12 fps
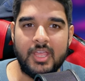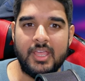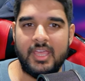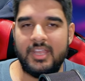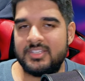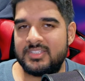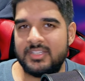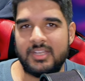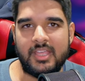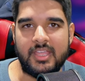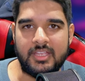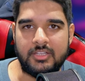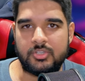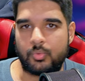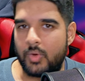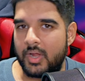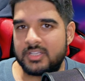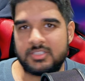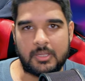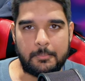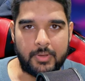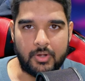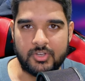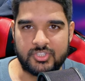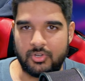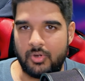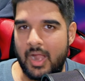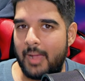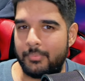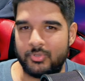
it isn't a direct comparison or apples